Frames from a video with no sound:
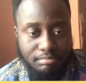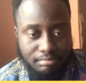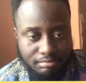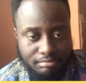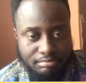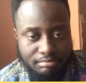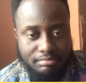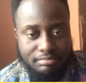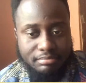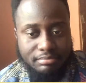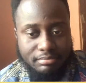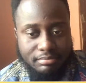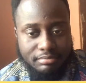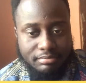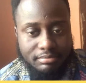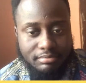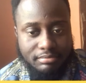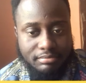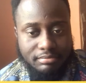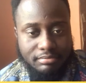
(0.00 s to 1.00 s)

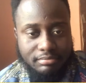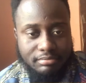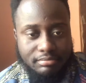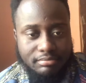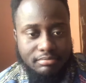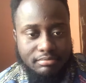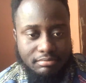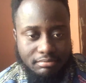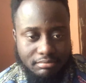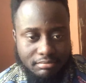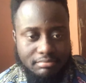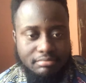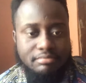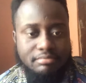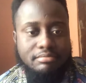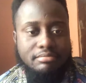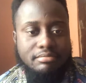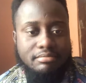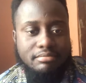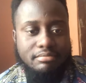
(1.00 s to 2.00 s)

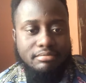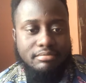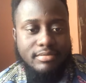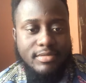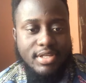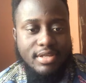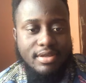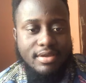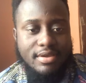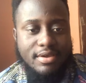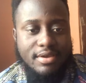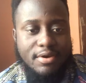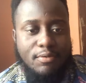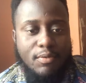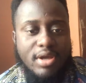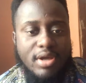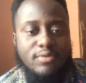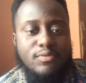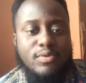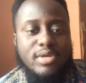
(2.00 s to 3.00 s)

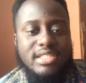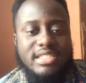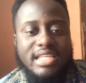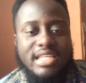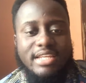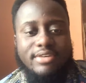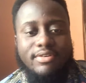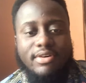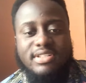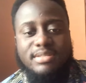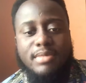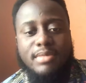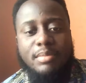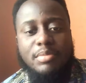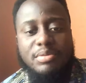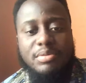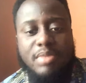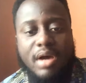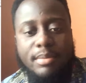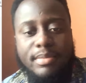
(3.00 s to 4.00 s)
When we say Dr.
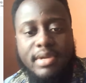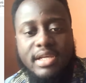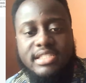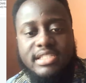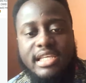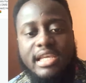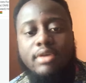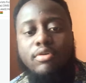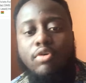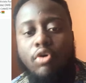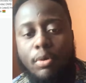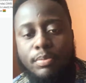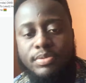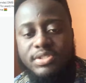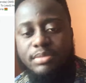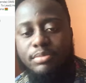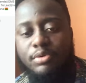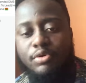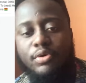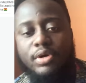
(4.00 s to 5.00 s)
Mahmoud Bawumia is
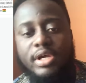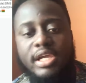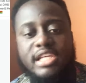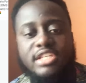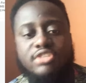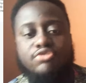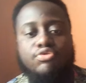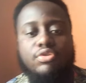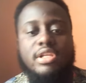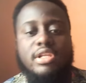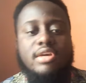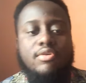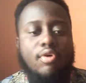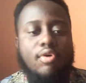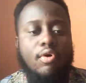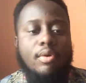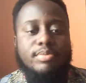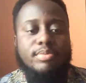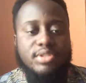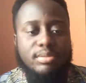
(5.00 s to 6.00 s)
incorruptible, he is truly
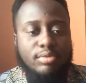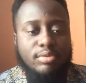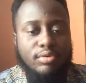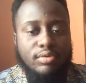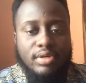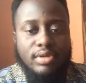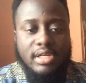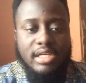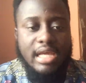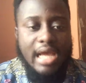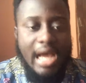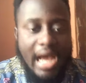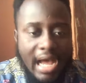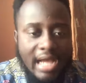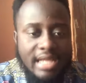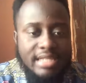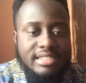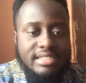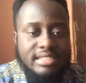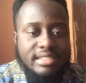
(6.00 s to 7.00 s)
incorruptible
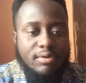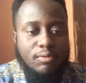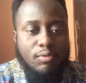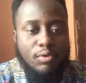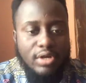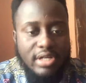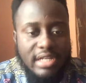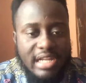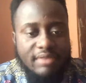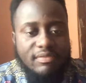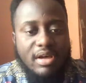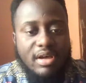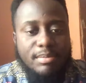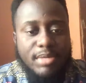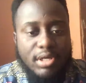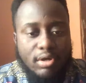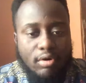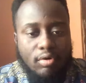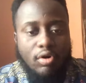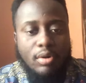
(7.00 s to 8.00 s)
and will never
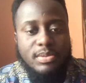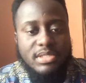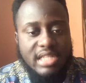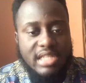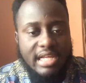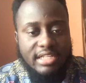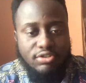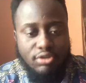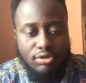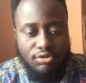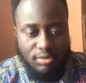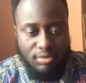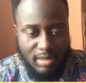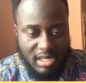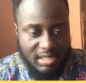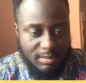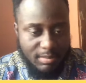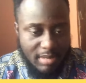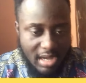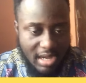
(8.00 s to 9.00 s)
be corrupt like John
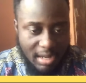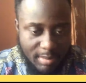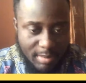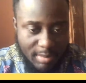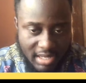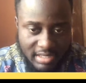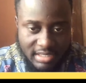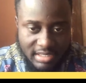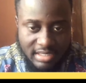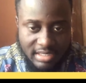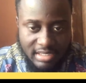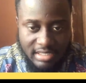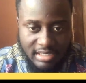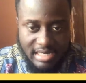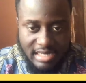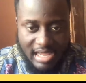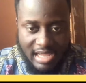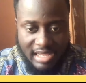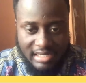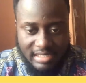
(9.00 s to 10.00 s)
Dramani Mahama.
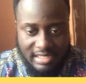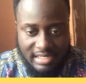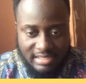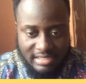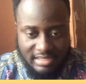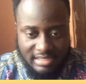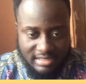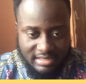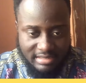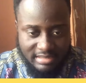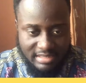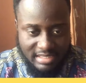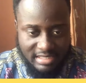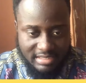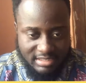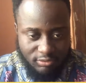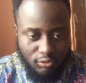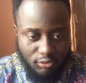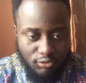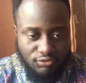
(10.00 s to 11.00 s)
Now, this is
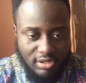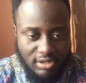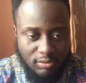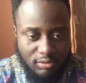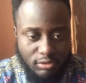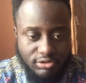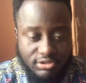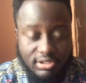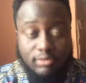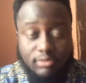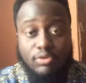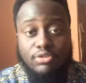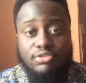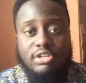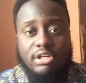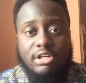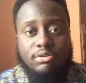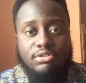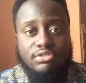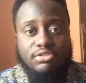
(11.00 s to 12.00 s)
just contract
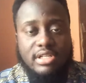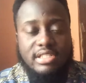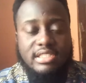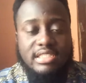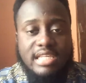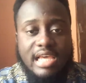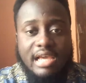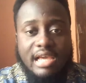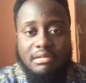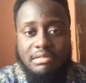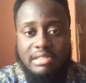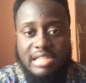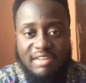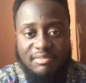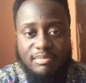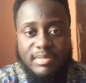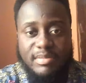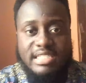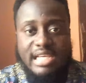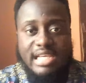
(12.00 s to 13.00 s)
here,
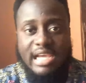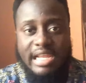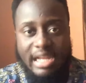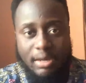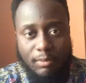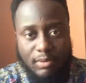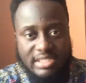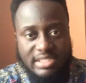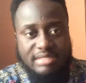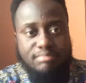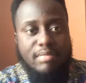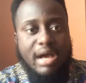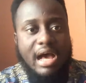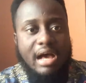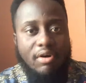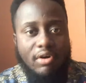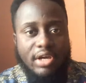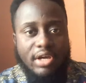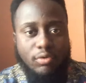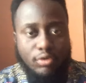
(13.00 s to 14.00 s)
government, and our
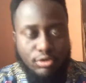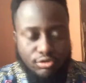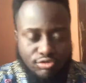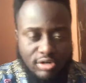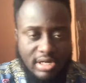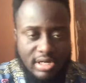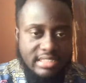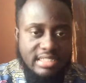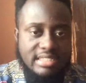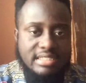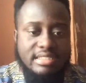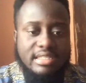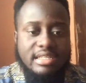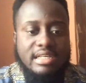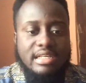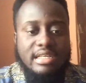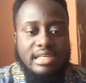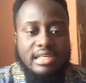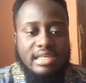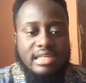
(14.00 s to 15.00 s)
Zimma, or contractors.
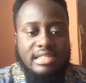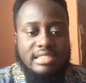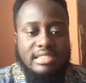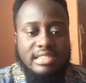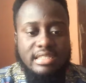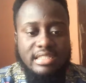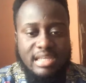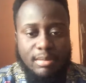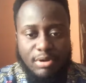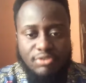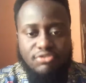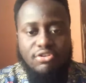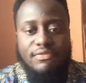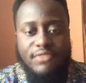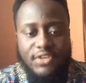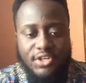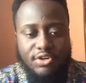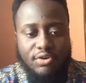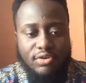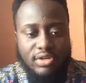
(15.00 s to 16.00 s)
It's about
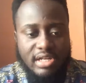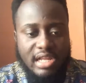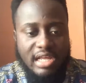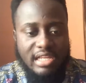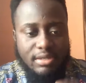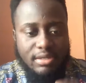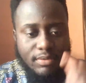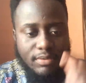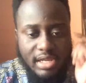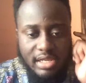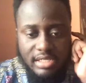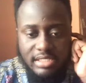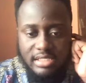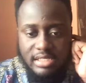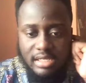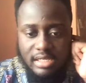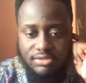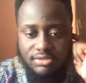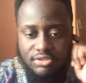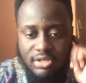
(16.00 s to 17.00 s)
your video, now you're ready
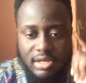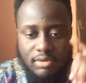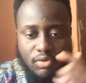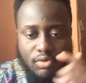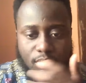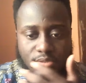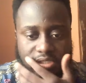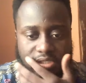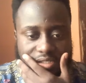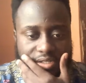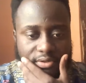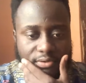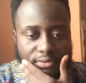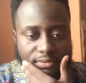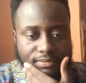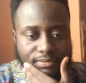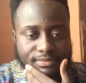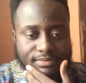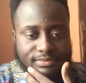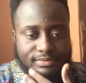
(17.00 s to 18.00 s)
to share
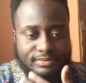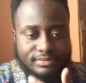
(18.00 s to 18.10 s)
information.